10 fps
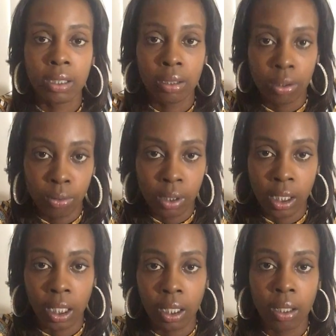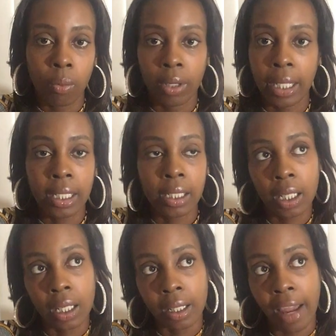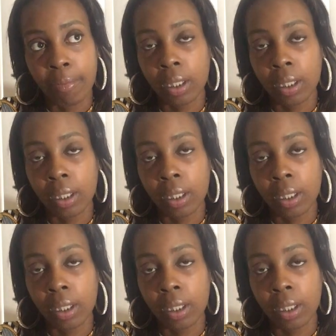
to do to get where they need to get in life,